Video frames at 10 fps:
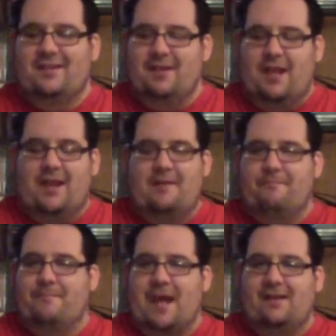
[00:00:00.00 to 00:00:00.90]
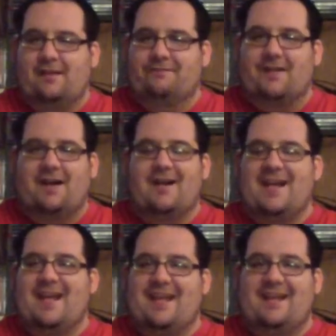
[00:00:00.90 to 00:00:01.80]
then Bad Luck
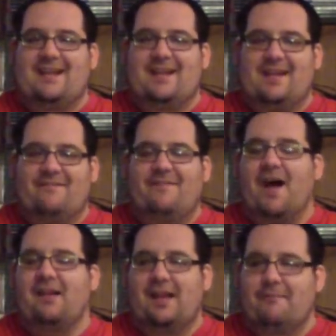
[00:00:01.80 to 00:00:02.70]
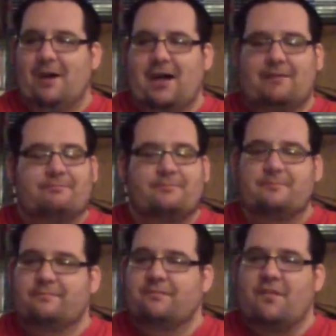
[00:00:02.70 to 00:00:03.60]
Fale hitting the Fale bomb
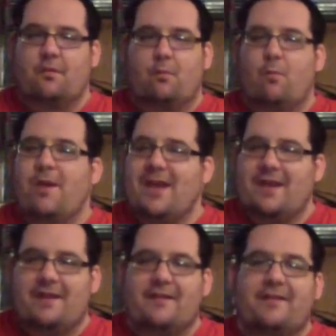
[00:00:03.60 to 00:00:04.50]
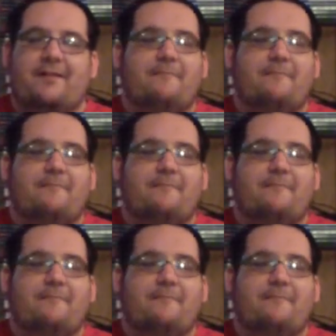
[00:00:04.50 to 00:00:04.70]
for the win.